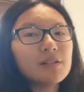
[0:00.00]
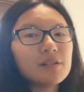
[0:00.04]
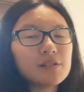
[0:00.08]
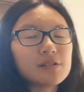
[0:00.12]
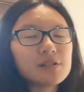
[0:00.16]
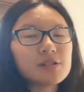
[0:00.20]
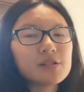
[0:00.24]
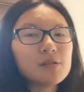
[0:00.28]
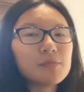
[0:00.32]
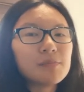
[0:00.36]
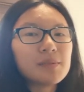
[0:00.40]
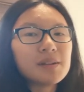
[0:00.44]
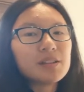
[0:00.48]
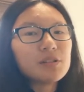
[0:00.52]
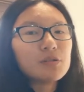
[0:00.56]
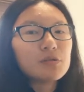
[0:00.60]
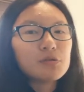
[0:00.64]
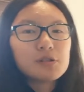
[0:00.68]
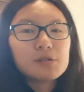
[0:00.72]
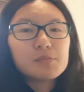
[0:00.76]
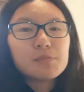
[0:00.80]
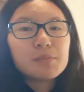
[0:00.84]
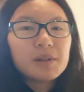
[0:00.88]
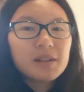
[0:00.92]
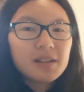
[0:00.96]
also be
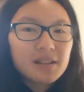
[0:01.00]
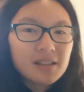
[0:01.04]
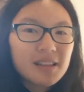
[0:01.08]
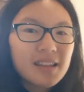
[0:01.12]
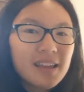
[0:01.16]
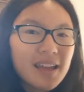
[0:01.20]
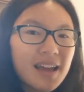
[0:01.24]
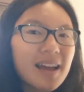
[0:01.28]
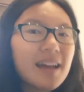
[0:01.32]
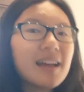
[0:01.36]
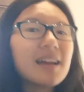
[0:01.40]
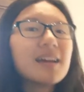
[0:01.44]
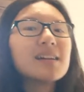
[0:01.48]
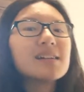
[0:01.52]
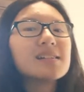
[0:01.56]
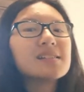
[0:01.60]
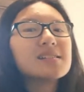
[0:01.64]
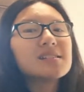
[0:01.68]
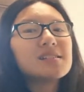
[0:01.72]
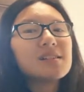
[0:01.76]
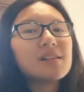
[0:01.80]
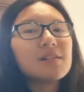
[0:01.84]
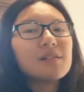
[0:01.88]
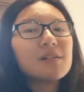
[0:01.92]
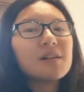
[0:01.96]
noticeable in the A,
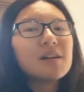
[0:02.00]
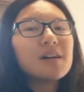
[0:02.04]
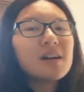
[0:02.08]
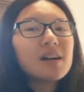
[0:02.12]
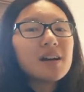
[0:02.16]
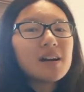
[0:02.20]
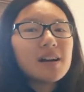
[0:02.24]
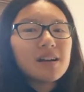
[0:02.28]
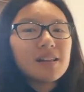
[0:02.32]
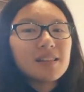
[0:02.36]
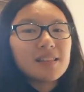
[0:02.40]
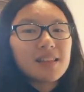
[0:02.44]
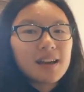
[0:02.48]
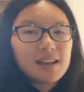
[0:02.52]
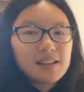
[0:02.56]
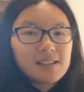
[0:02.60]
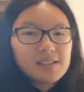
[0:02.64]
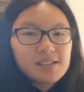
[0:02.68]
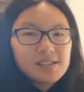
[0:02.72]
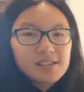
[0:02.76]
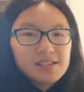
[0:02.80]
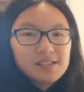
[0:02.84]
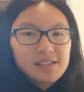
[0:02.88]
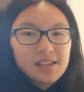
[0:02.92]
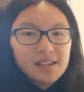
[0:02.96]
so that's
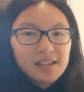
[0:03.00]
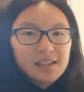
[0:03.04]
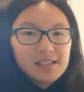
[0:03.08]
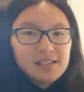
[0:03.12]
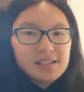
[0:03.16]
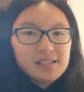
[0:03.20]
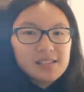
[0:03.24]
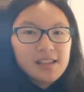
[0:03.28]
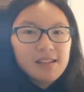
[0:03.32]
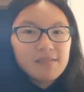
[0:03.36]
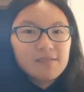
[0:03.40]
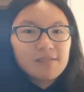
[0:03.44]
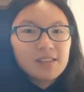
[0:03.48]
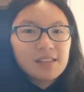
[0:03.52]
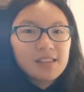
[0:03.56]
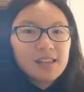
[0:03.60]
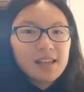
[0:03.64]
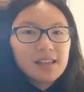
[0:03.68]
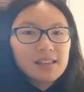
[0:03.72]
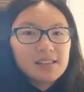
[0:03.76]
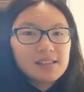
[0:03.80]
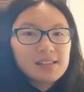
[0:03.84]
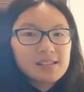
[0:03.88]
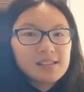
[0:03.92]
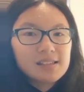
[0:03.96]
just like a safety
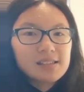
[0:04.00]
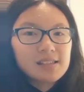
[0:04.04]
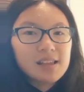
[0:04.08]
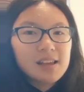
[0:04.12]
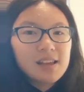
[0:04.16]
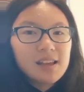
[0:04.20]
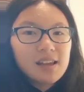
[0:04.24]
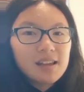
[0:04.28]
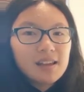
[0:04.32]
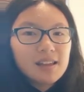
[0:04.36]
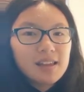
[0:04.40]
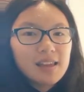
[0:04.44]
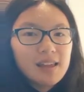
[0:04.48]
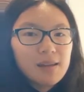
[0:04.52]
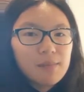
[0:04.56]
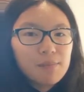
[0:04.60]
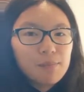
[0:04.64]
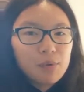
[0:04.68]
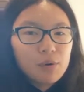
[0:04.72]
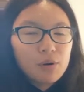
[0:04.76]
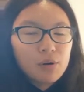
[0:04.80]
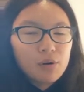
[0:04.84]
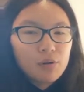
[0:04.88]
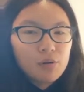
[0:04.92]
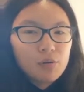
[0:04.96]
net. Just keep
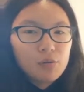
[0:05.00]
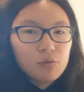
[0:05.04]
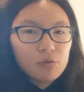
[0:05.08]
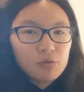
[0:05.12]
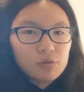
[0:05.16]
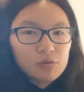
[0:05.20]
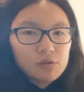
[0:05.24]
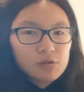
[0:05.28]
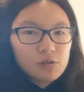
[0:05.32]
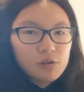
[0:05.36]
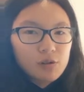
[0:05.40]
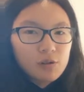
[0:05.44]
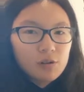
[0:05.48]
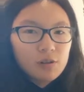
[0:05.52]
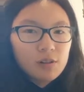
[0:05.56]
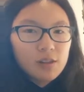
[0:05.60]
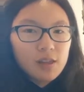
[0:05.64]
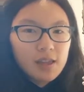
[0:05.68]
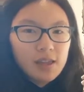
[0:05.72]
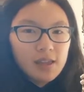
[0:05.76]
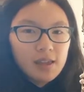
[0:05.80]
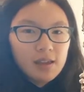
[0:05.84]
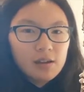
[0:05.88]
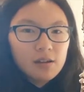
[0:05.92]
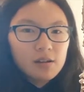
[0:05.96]
all holes down
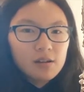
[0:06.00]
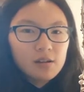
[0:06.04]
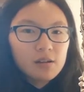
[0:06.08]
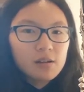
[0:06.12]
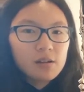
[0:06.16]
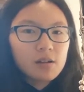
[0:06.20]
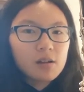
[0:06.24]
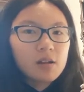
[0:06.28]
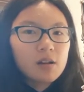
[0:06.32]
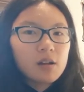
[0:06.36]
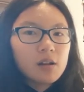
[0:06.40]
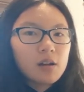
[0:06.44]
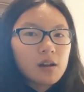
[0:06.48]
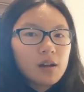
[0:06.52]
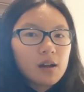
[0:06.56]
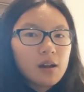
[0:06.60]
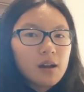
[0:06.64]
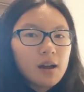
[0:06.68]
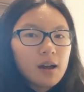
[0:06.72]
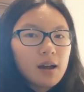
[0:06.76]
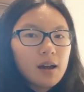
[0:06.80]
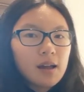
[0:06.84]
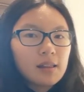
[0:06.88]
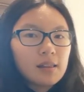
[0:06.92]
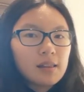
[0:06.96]
here,
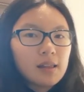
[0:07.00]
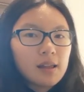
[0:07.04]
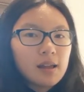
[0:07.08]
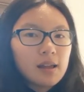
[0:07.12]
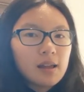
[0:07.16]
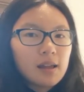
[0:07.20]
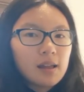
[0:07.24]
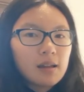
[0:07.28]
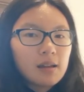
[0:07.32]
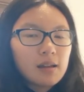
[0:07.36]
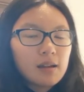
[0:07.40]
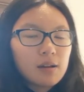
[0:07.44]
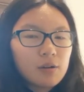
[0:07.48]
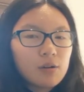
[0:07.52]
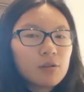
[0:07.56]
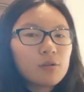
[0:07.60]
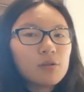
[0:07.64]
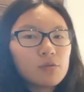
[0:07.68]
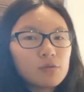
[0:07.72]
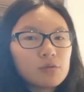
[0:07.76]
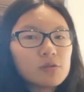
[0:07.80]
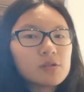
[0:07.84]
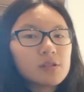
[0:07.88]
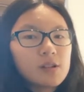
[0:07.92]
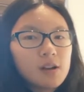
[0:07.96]
and then all
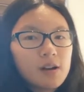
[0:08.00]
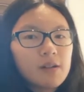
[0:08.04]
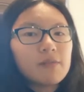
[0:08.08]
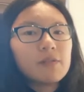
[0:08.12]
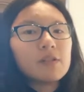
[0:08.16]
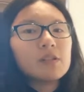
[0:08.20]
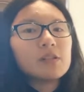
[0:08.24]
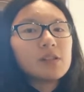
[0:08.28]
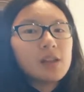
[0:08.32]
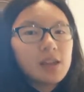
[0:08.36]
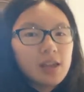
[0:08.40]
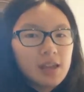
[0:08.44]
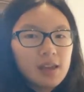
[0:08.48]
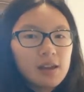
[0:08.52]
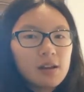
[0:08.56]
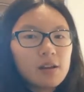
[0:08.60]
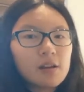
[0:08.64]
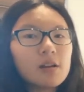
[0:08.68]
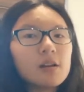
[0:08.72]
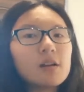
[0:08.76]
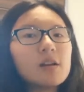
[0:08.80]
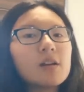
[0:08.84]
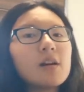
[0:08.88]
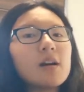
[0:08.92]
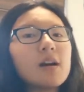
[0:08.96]
holes covered
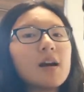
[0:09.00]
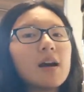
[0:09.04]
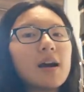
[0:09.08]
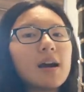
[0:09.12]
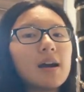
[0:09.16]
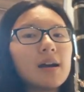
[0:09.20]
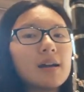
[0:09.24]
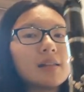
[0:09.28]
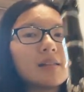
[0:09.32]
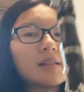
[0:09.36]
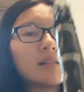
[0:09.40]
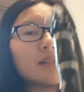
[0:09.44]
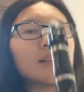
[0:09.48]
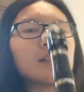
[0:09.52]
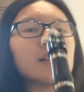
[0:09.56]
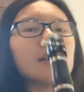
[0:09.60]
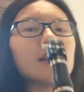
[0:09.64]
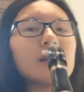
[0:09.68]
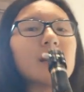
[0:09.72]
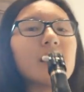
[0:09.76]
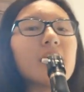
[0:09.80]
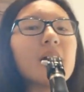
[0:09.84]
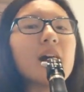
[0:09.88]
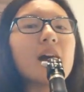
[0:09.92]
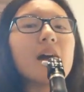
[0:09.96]
here and
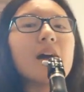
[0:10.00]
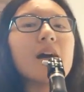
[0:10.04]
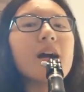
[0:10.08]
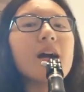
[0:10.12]
here.